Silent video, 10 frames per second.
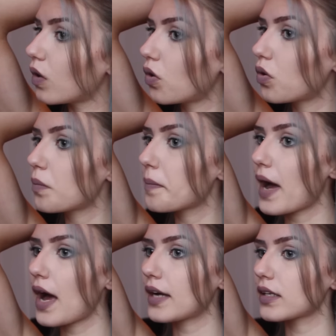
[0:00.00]
Oh
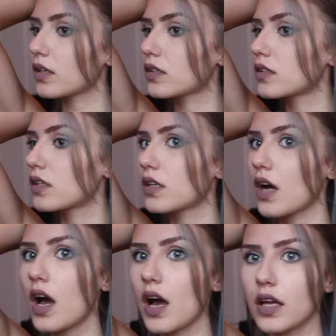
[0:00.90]
my
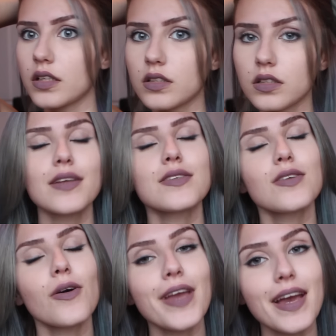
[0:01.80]
god. So